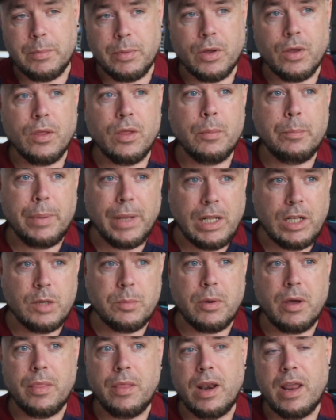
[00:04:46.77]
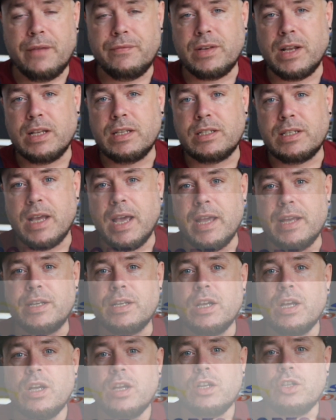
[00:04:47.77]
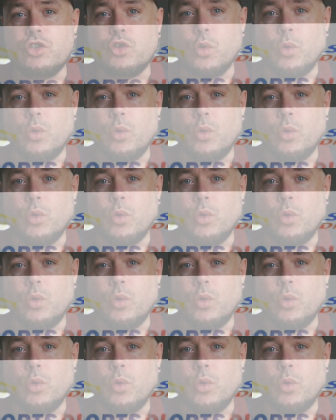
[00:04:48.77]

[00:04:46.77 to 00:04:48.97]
But build up on the left hand side, Joe